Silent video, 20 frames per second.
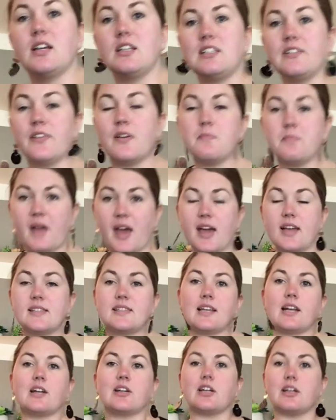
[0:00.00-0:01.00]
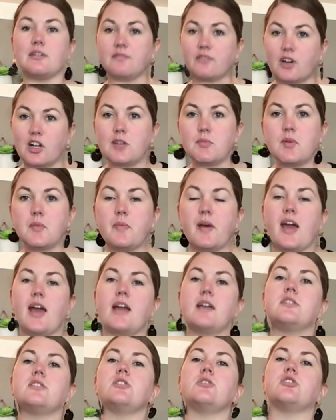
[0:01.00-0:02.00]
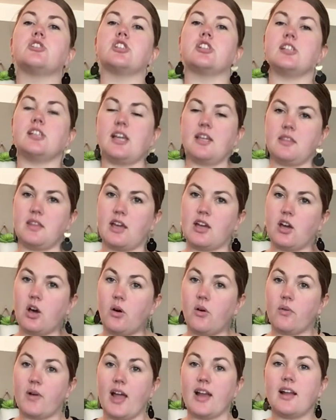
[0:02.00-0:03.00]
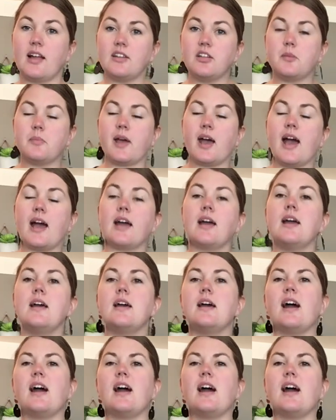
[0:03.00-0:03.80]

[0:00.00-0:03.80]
different bags that are convertible bags usually, and they go right on your back.